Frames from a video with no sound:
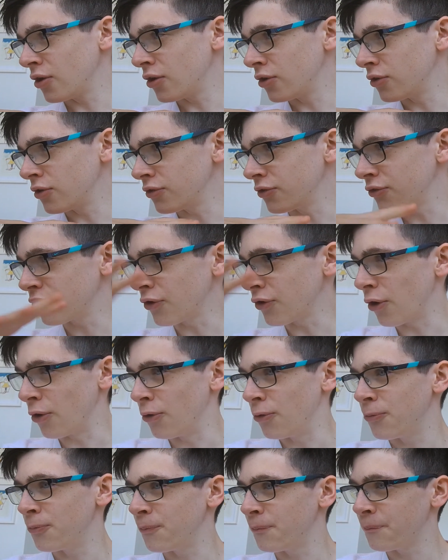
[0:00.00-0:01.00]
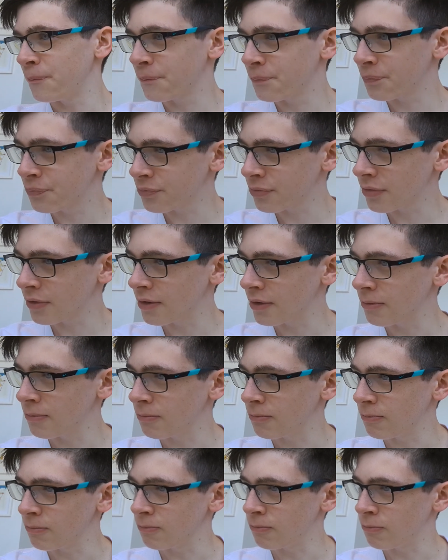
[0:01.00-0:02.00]
so
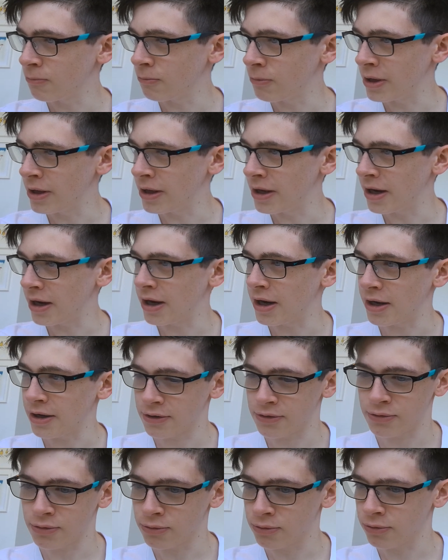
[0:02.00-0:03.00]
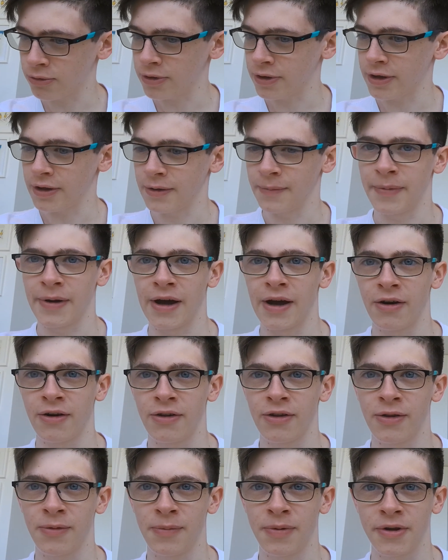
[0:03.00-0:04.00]
we are talking about
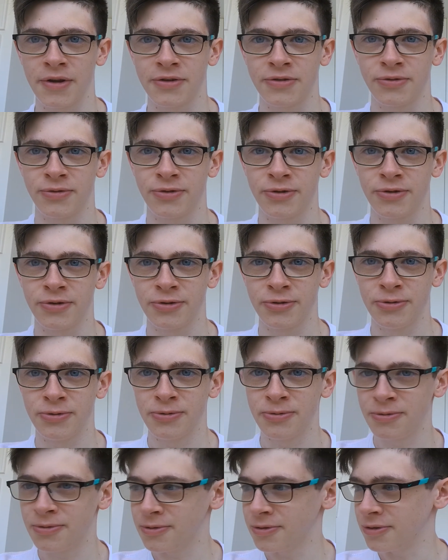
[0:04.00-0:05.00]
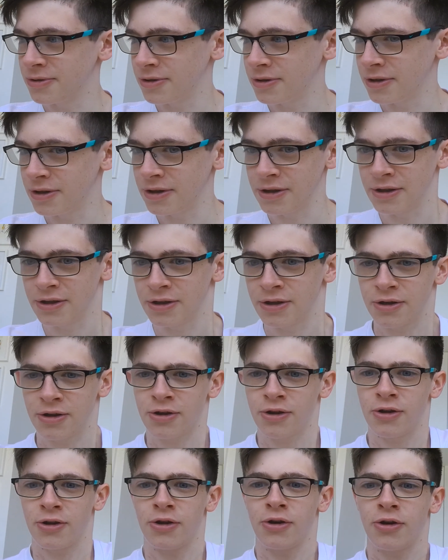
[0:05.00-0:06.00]
the Pixel 2, the
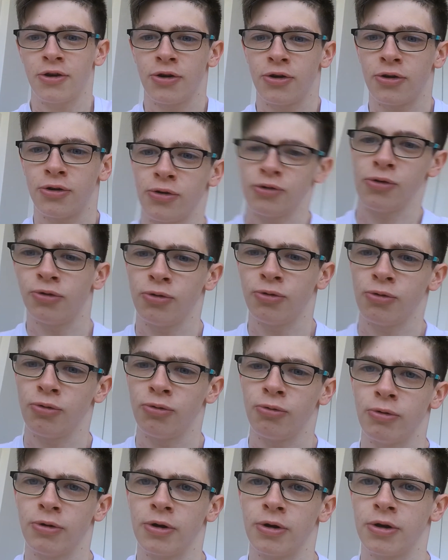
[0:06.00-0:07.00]
new,